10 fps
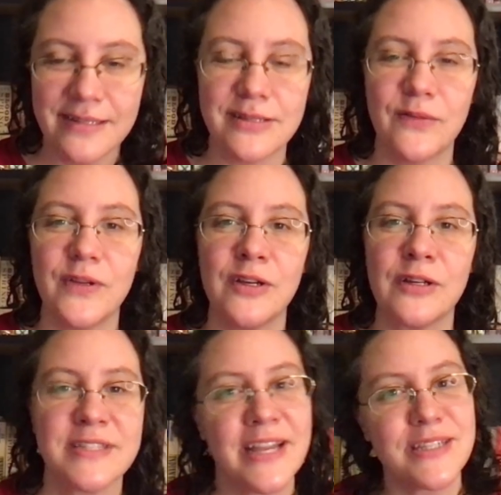So if you're a
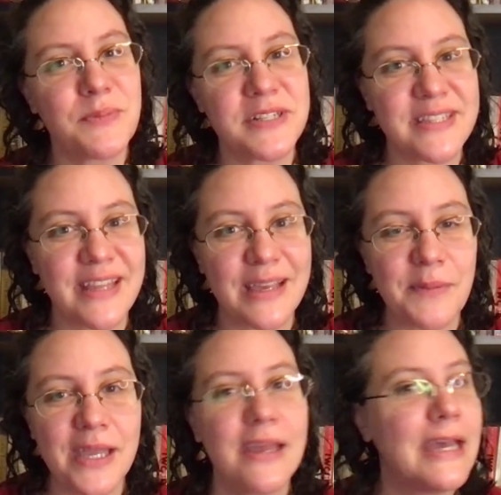stats person like
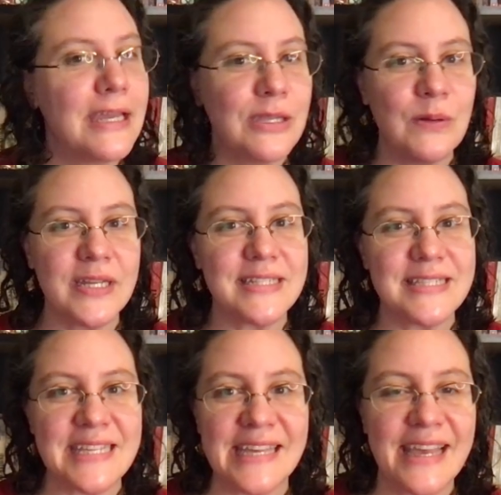me, you get to
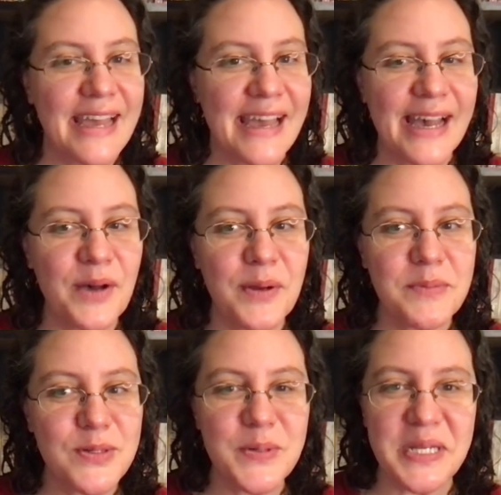see how I'm
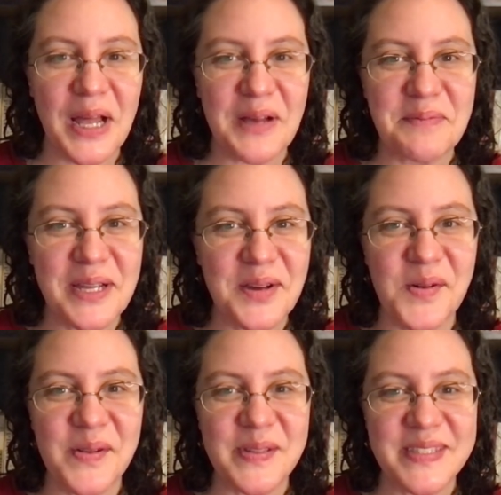doing on my
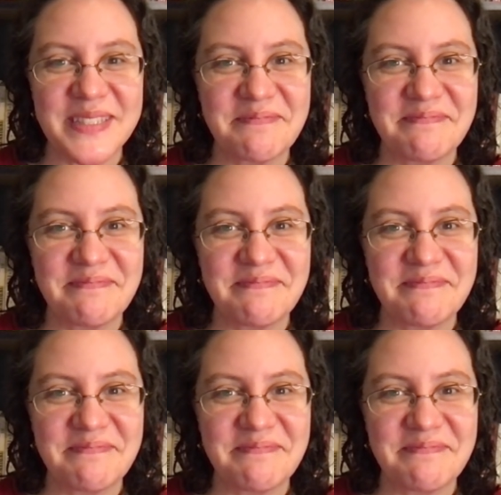goals.